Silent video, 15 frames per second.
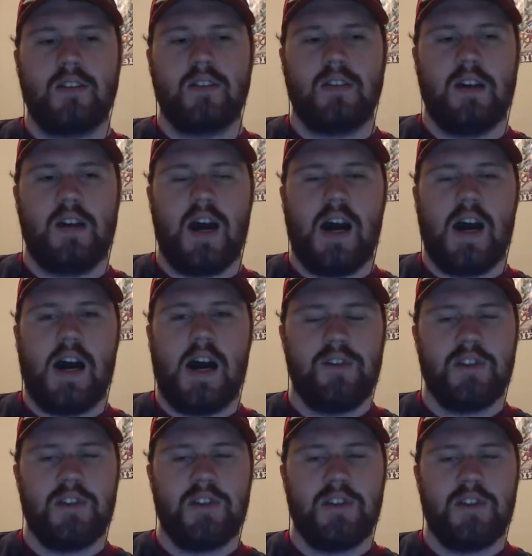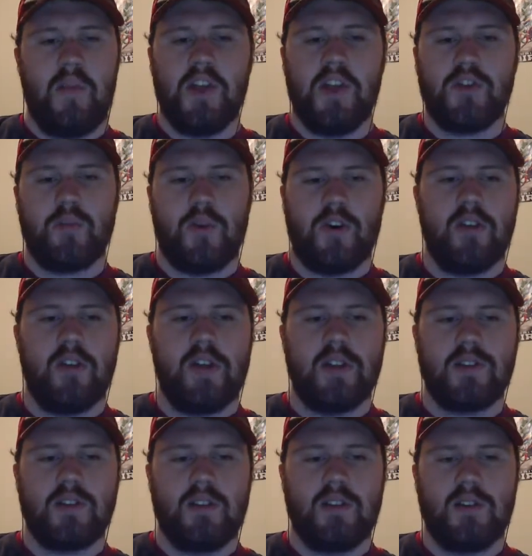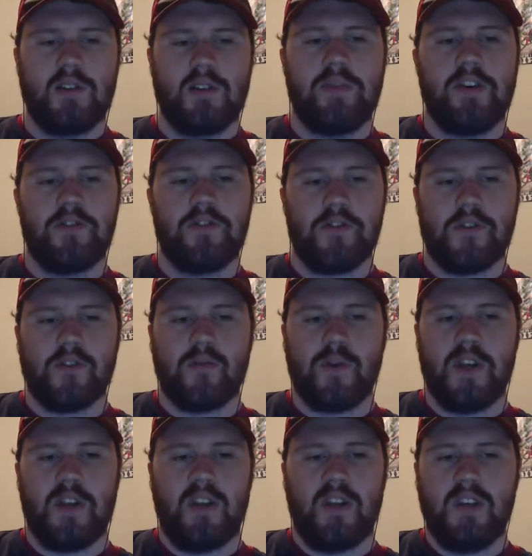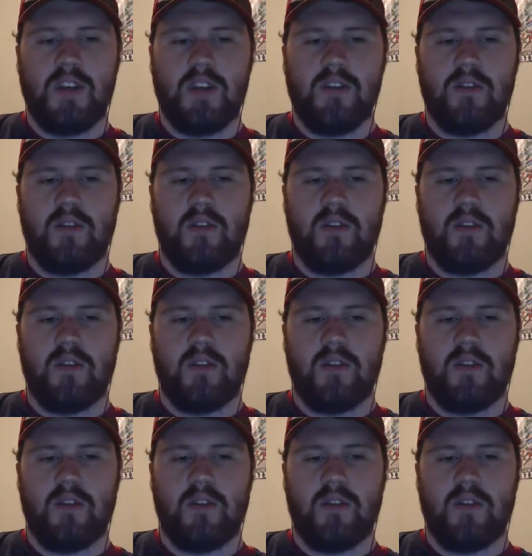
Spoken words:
and obviously a major part of this is Superior when he